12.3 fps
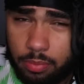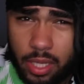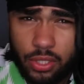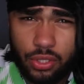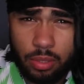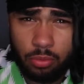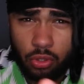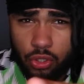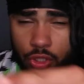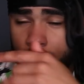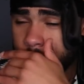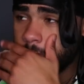Paigey, I'm not
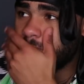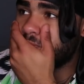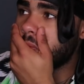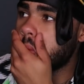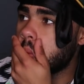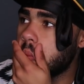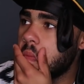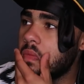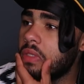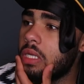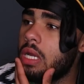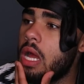cheating.
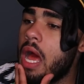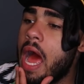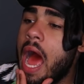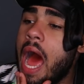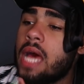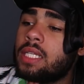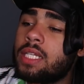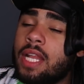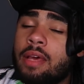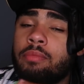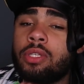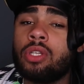And
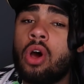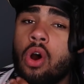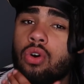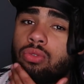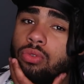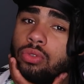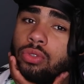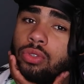let me know,